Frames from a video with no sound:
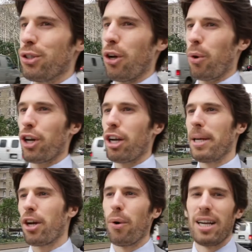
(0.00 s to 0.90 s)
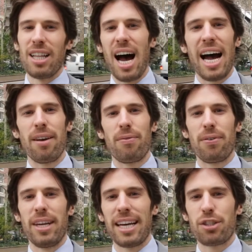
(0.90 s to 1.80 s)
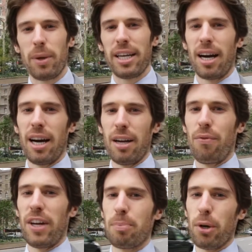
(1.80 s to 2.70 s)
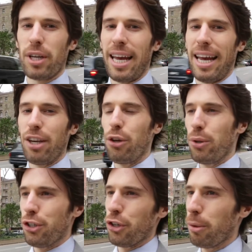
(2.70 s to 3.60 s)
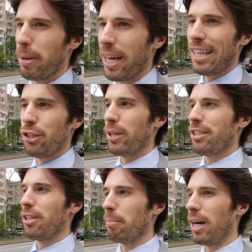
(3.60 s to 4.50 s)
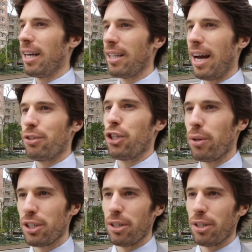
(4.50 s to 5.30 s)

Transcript: So we're going to be going live next week on Facebook and YouTube and doing some uh, live shows.